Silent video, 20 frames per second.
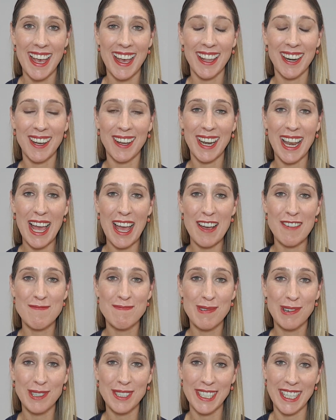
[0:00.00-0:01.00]
and I'll have
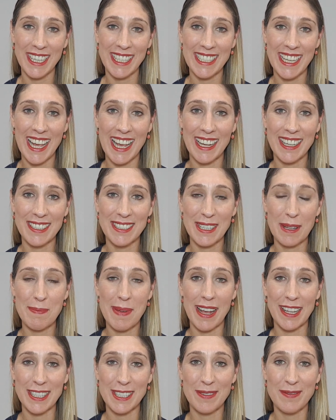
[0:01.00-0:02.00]
more details
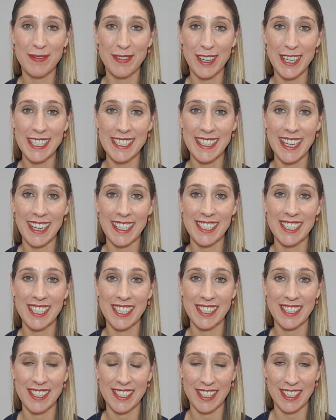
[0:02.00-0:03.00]
about some free
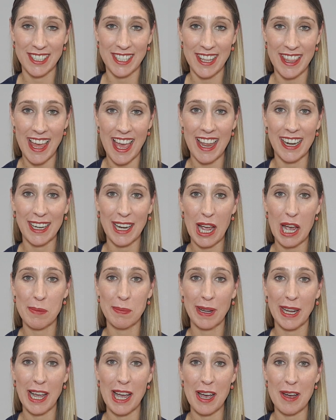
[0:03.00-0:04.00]
sections to that
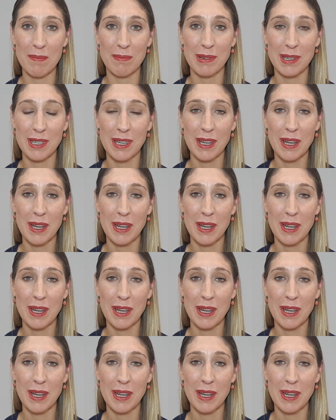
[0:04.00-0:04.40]
coming up.